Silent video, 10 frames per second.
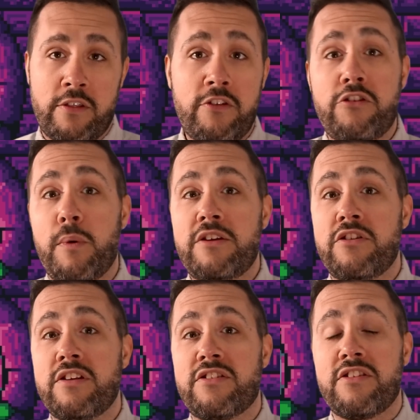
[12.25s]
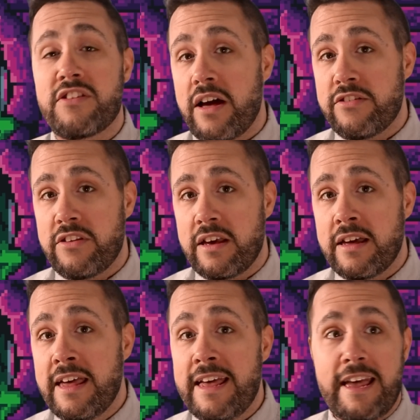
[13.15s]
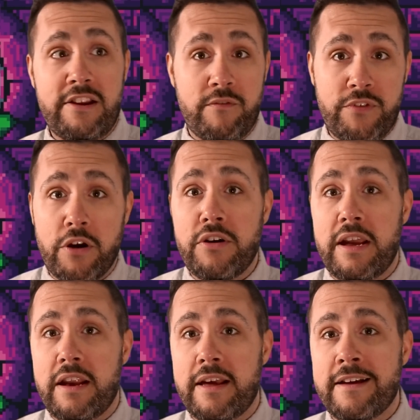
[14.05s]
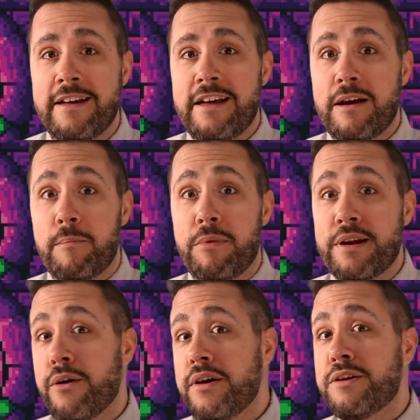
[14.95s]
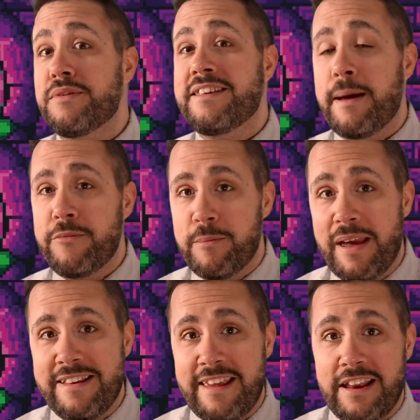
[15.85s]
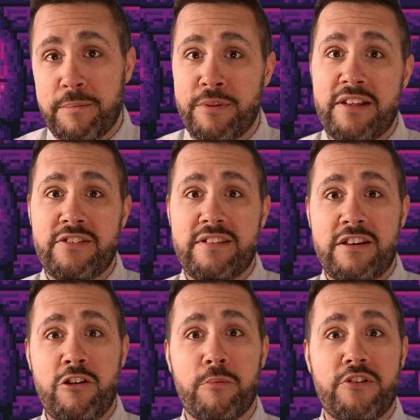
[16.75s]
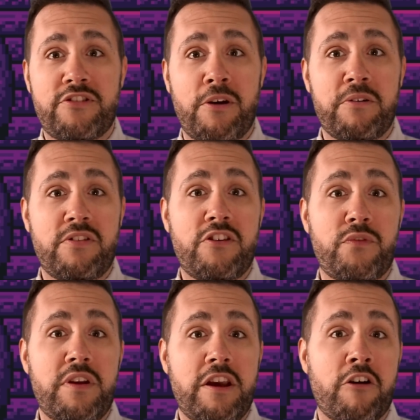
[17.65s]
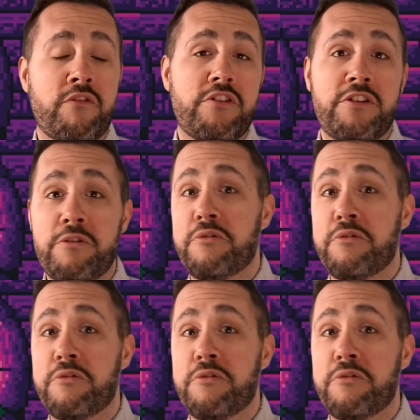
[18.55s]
The situation is disgusting and infuriating, but I'm going to attempt to maintain a pleasant and humorous tone in this video for two